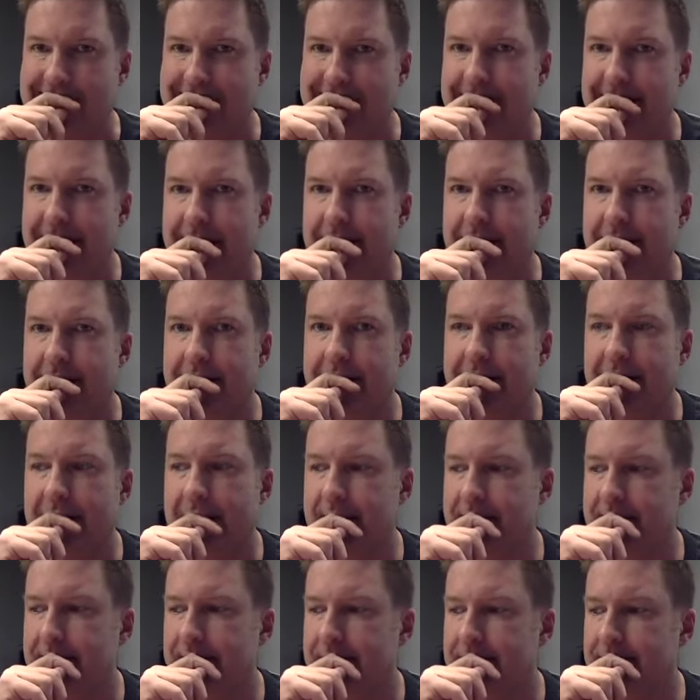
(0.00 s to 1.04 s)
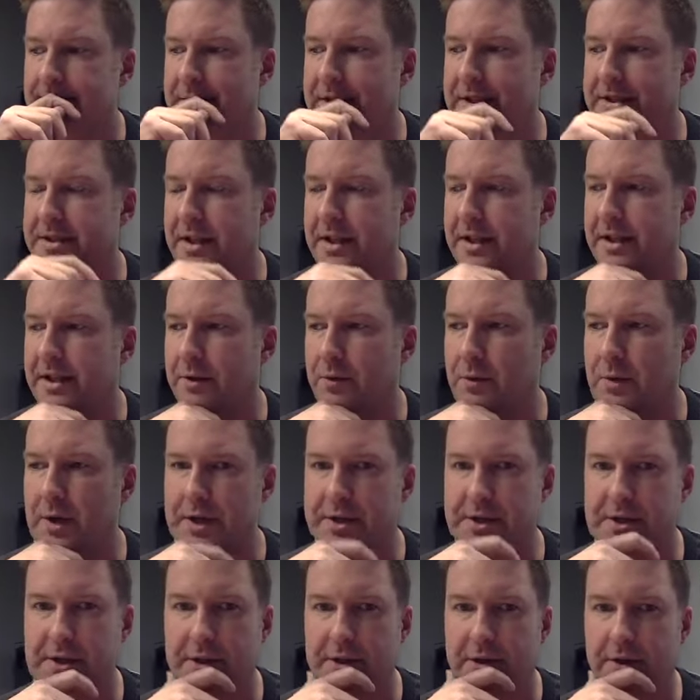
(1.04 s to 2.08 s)
and be exciting to
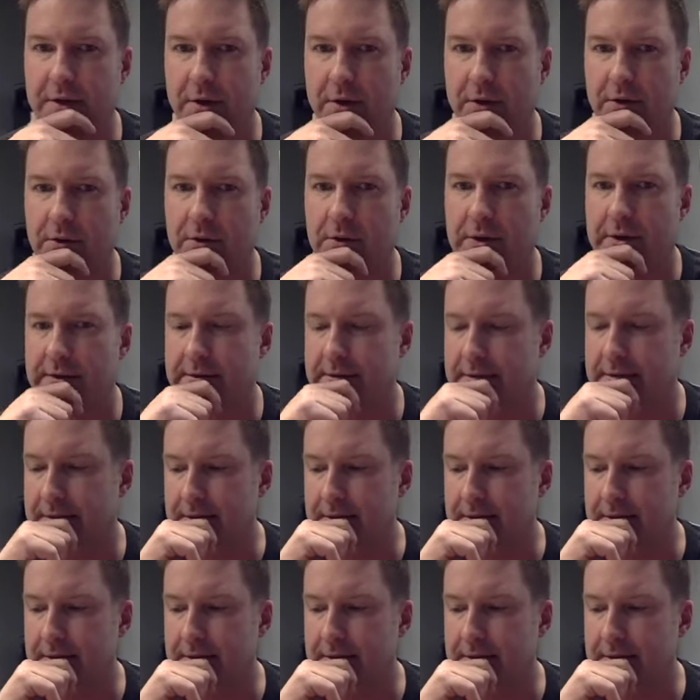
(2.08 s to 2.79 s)
watch it grow and